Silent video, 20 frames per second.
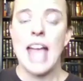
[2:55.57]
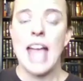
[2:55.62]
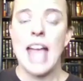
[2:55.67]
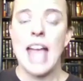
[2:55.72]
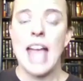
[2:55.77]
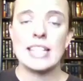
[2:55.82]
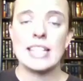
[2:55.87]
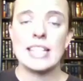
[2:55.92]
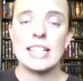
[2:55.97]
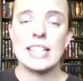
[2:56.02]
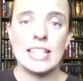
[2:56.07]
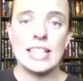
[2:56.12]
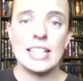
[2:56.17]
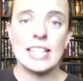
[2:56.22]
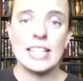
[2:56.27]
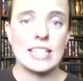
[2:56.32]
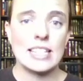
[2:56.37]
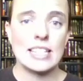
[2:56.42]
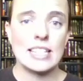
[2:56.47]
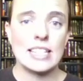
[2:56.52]
As
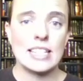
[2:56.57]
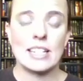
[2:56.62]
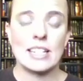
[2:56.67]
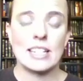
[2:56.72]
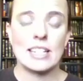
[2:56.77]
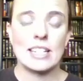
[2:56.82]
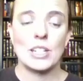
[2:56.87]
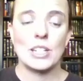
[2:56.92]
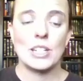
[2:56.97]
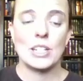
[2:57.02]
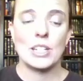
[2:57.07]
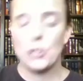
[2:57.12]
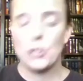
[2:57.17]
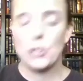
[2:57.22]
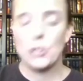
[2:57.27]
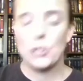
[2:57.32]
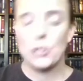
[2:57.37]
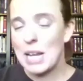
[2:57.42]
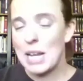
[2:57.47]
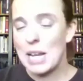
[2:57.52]
is, you
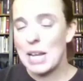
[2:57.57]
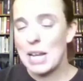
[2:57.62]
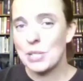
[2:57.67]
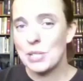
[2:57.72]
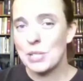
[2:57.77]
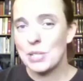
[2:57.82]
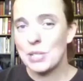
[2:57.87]
should be able